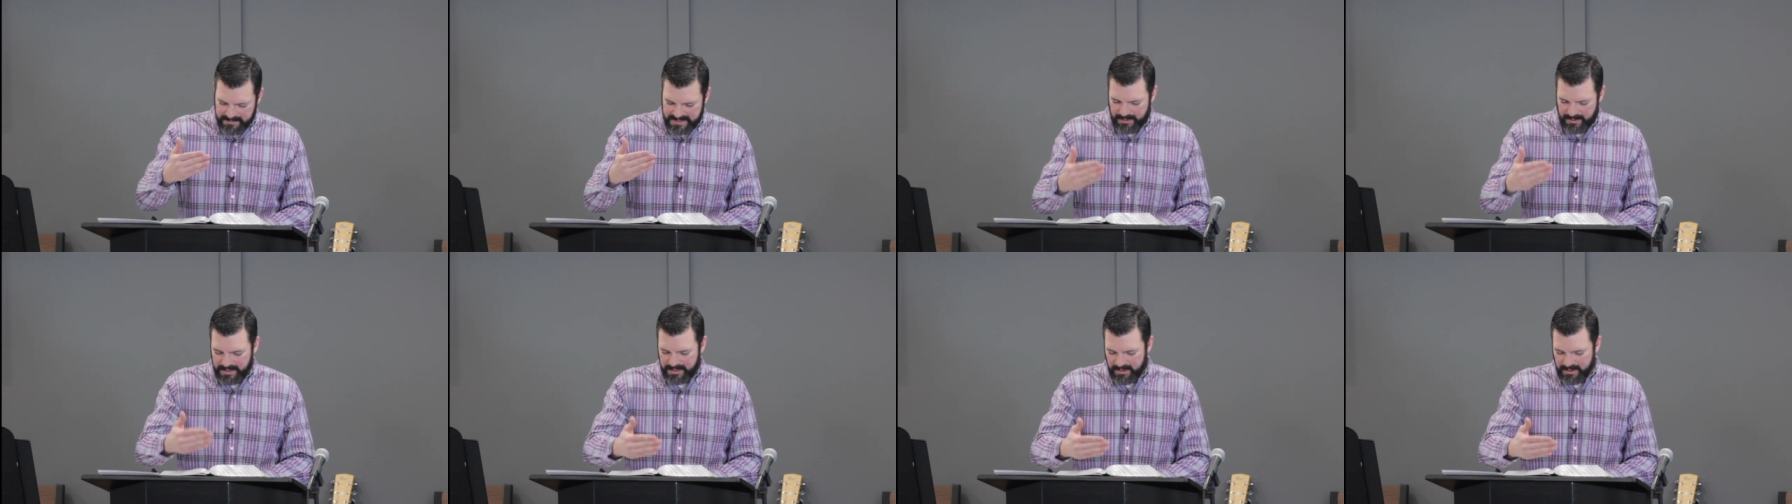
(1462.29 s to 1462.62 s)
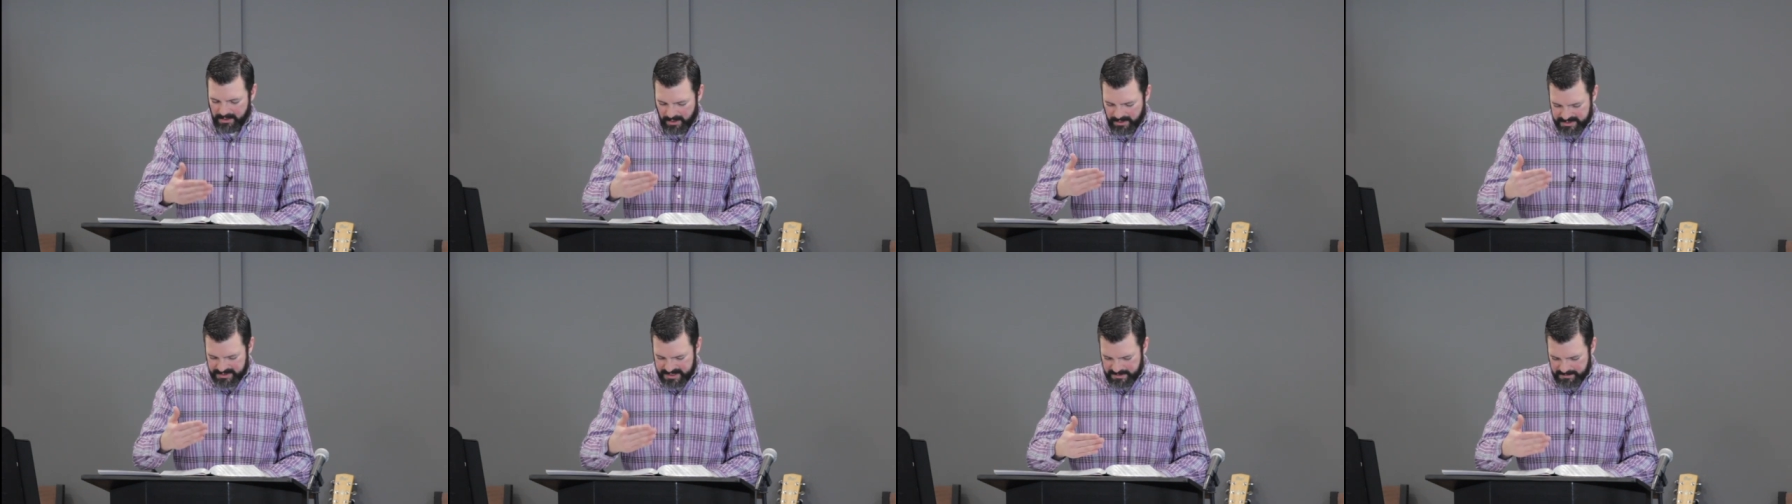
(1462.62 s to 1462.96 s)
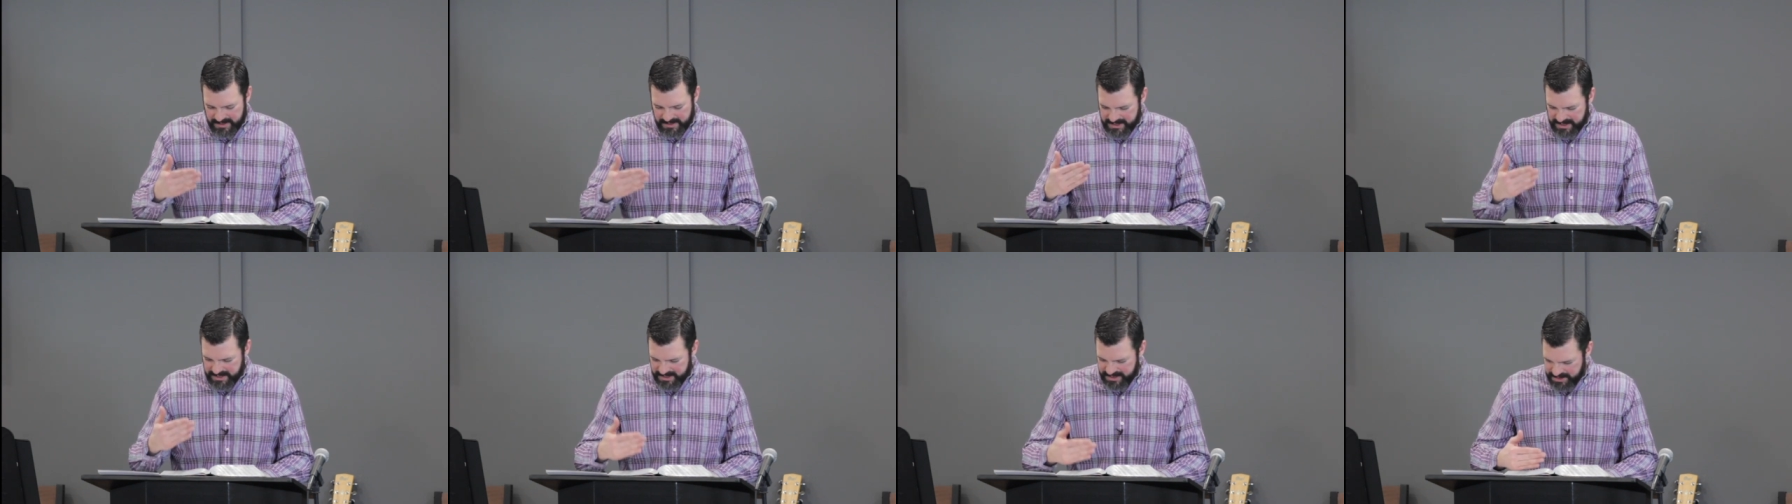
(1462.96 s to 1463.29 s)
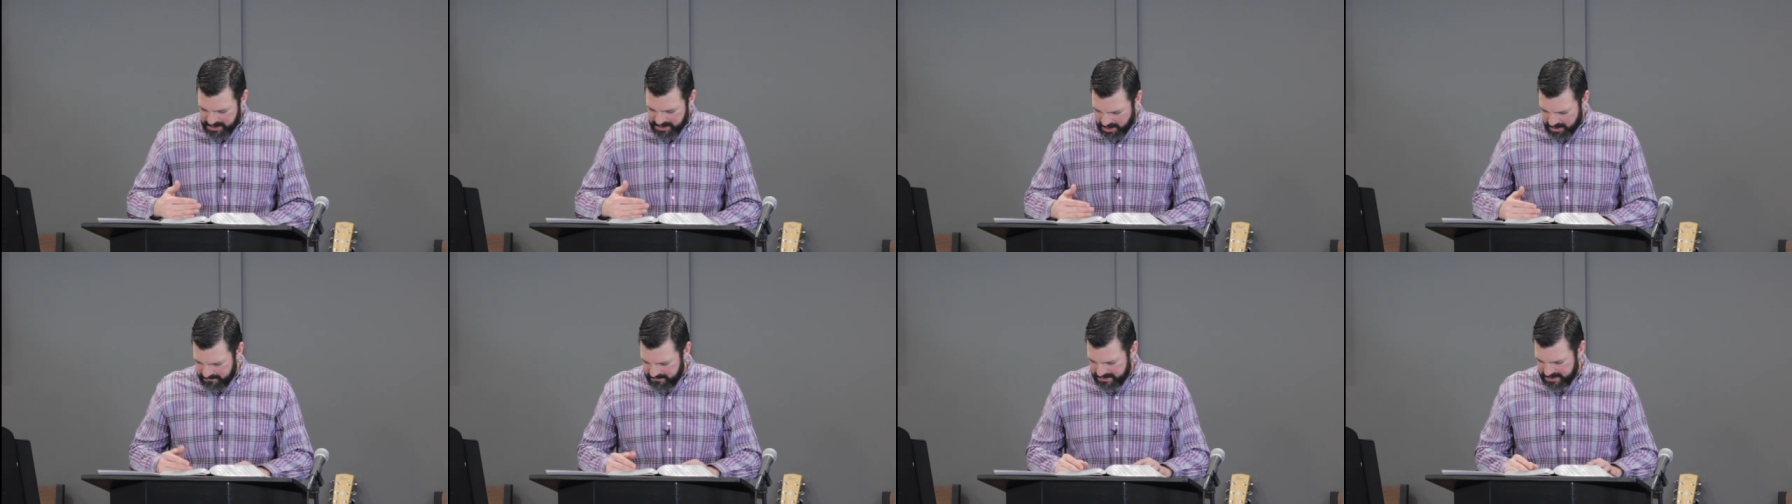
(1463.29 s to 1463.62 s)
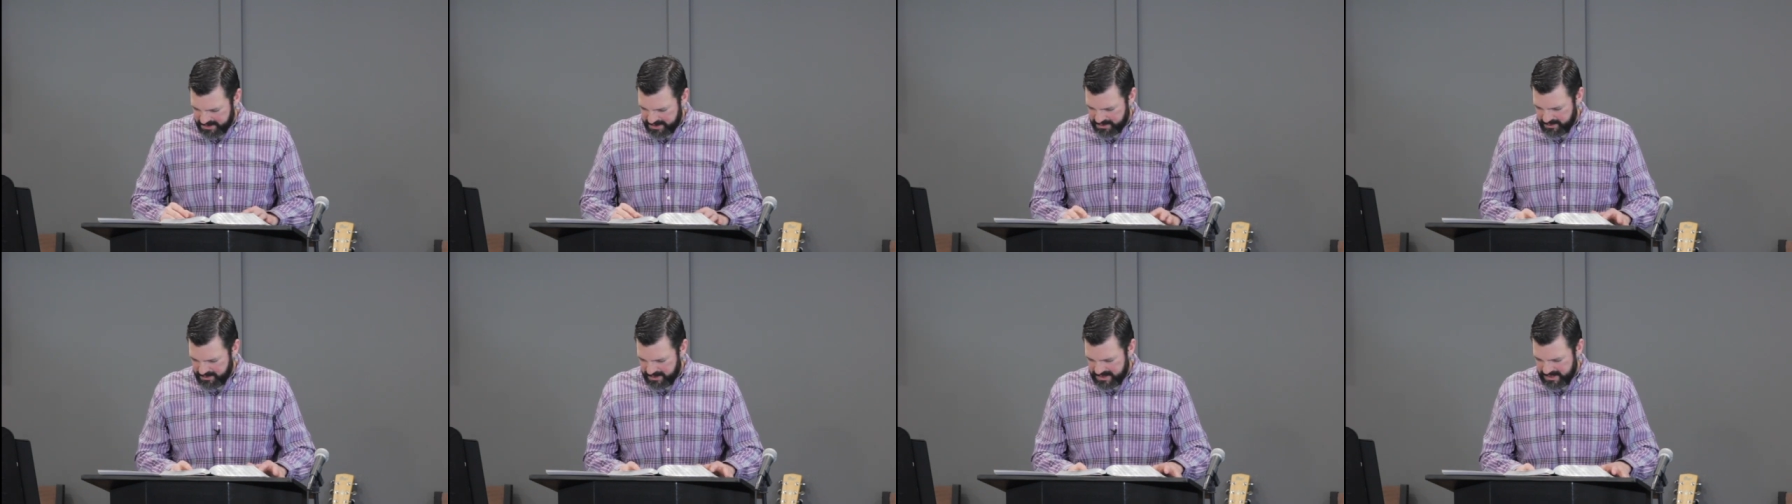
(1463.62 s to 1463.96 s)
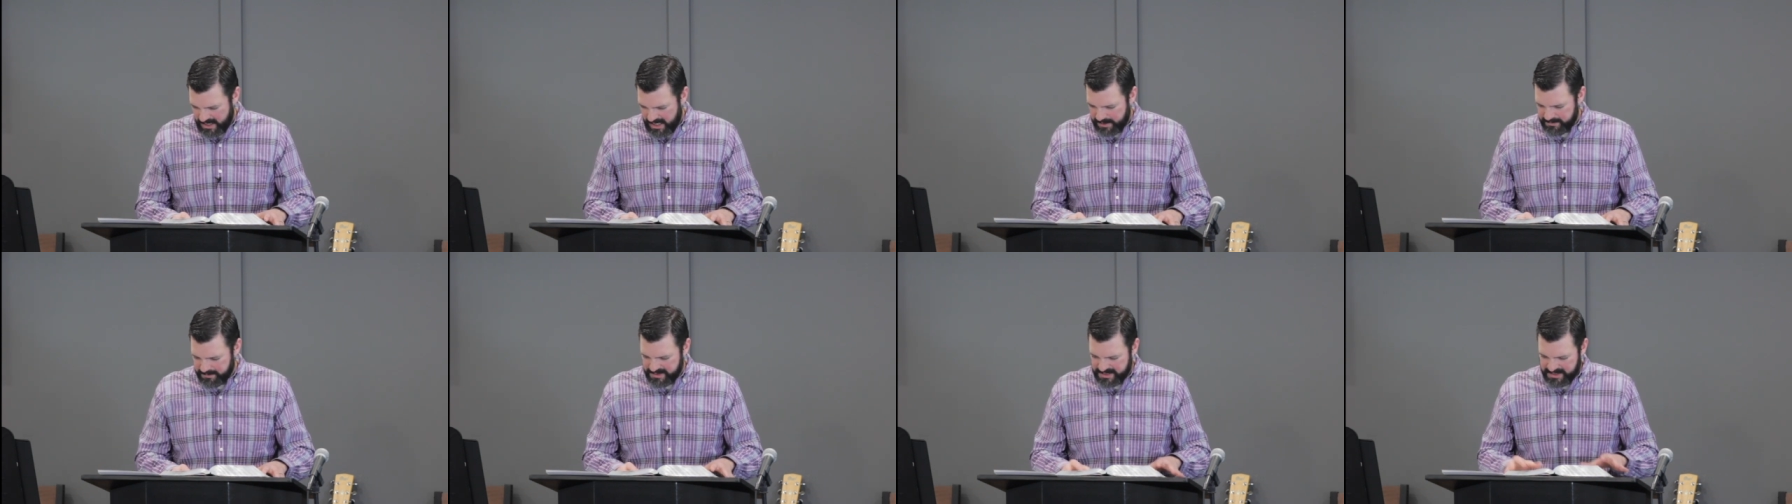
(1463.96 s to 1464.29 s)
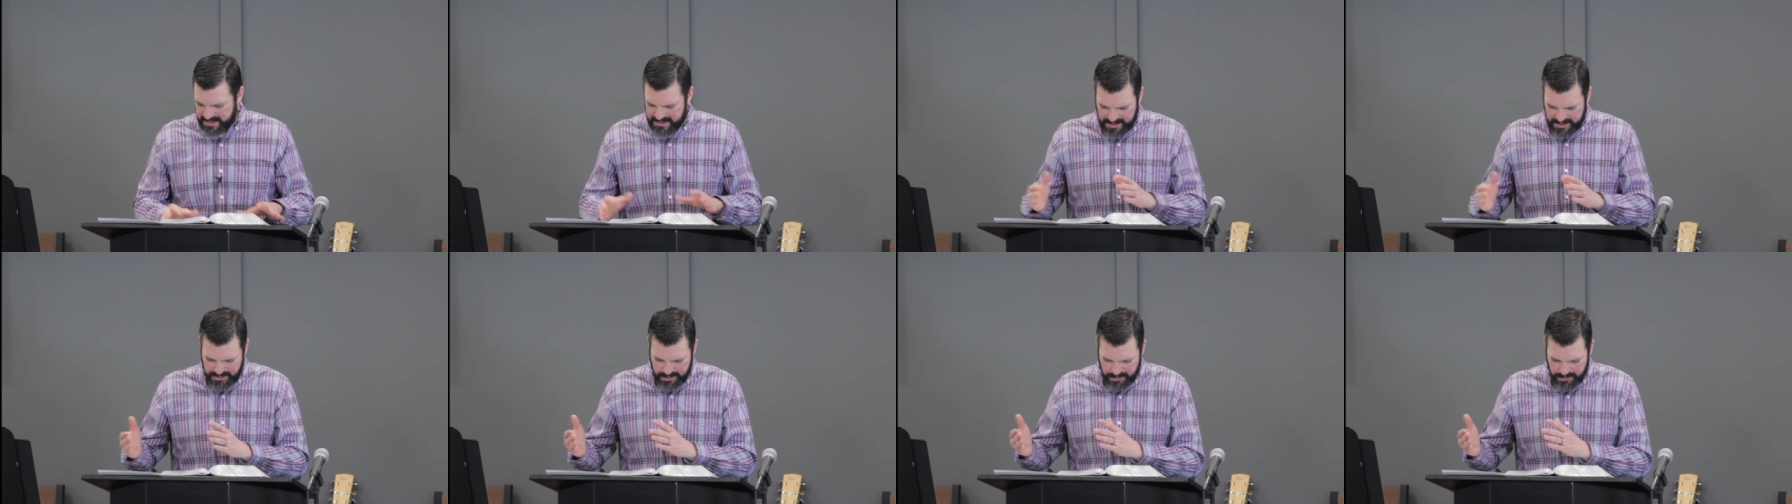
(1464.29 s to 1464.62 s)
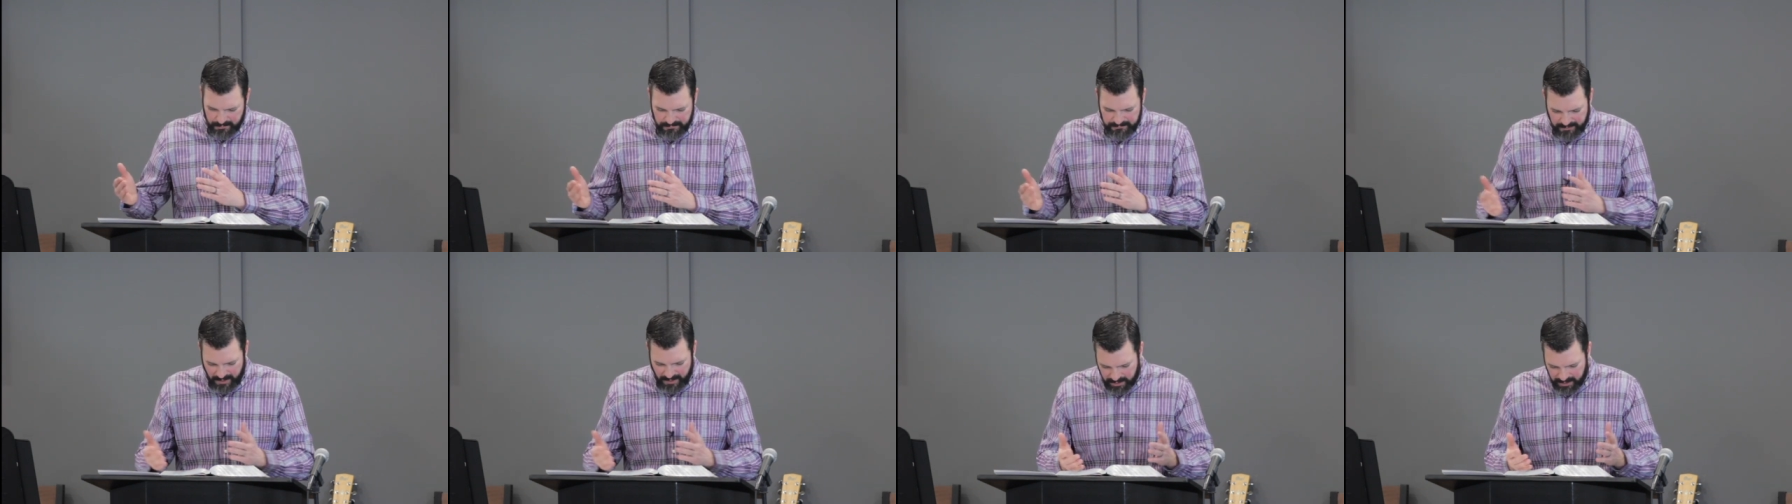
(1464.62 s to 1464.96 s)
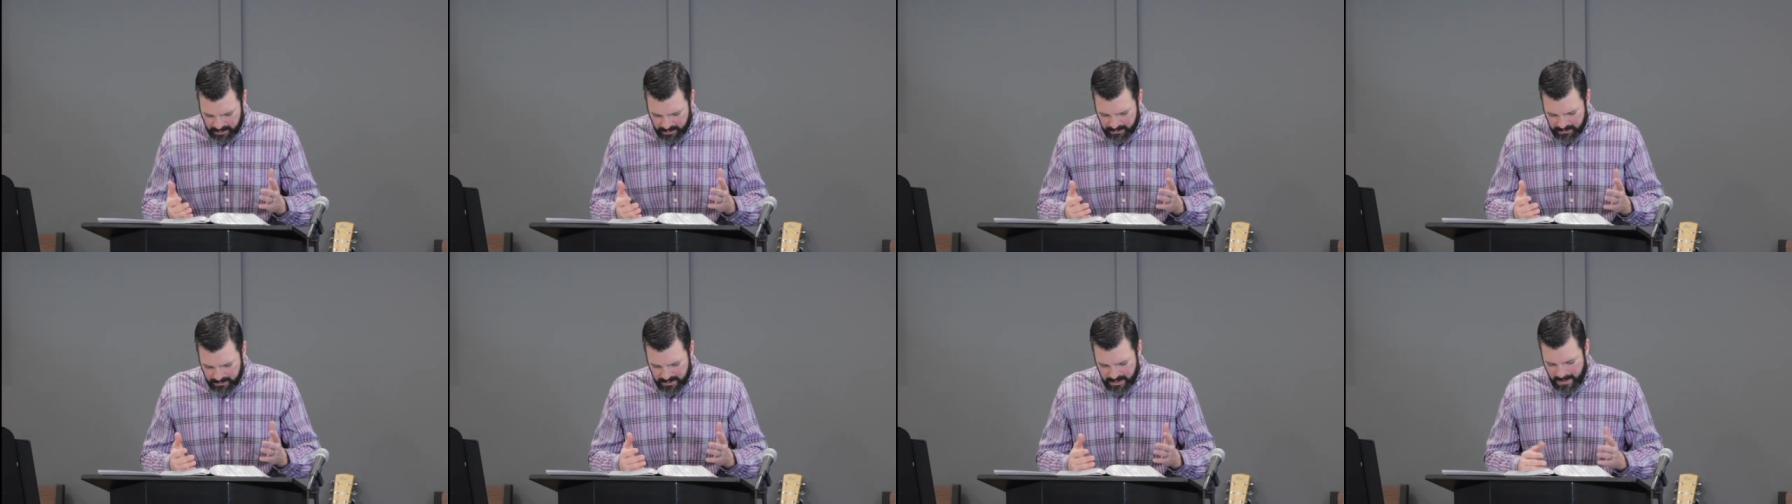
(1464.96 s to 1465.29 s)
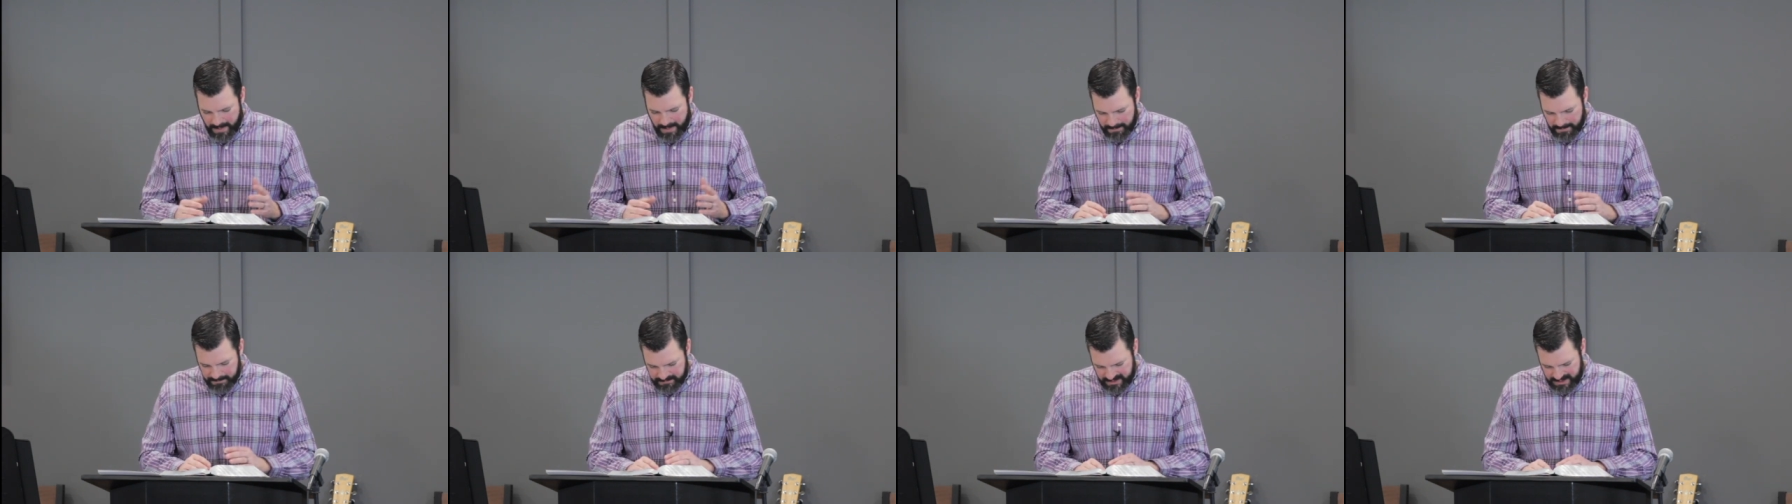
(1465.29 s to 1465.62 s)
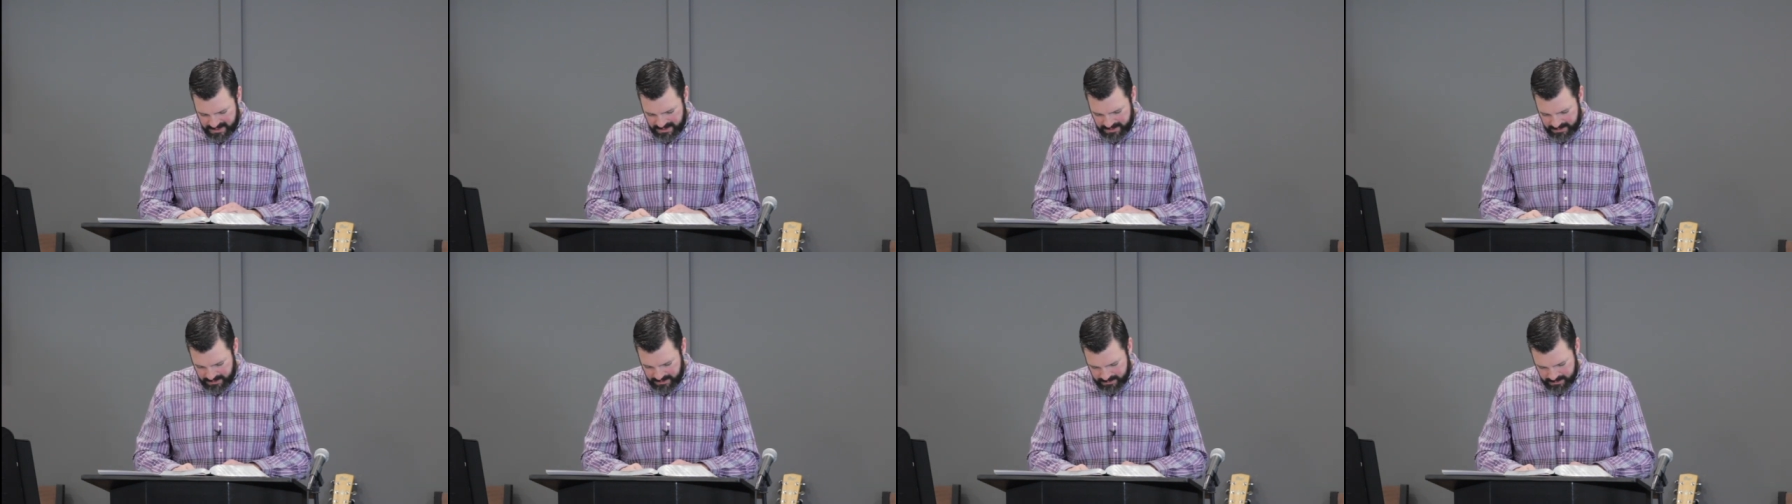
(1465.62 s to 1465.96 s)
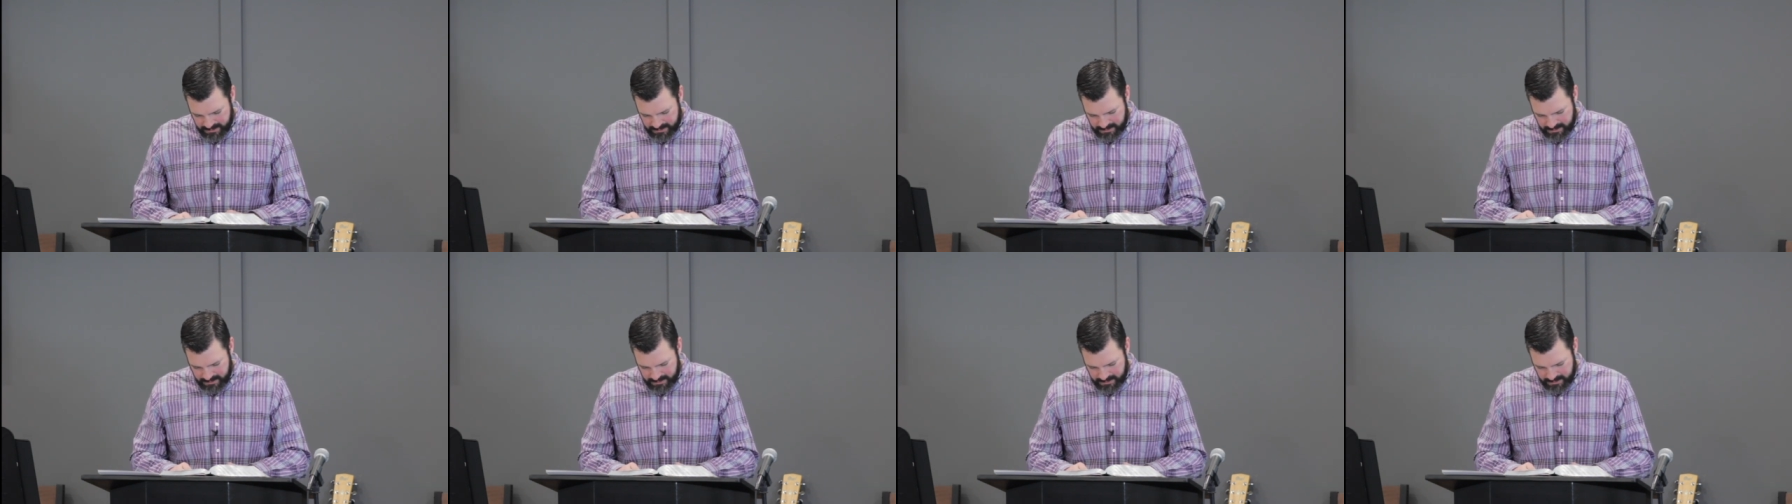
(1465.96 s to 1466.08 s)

Now he calls him into service three times. And he says, You follow me.